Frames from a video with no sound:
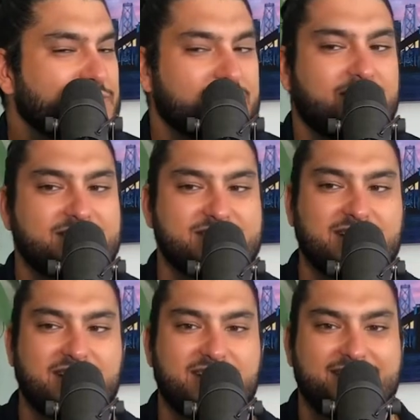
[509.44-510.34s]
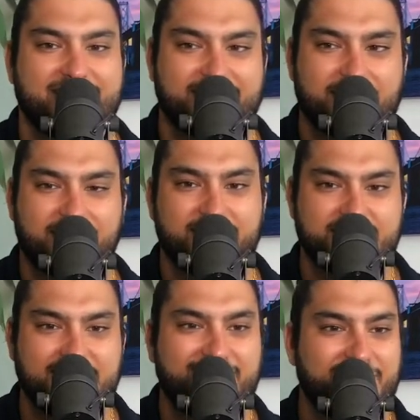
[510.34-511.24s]
There's always,
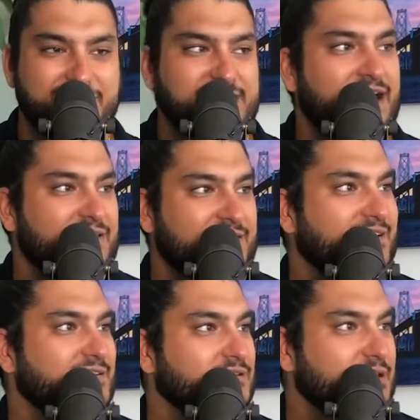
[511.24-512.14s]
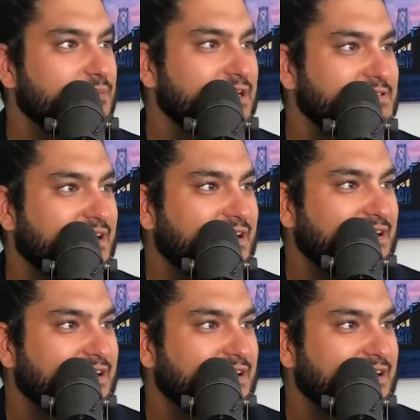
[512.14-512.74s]
Steven or Tyler are doing a big talk.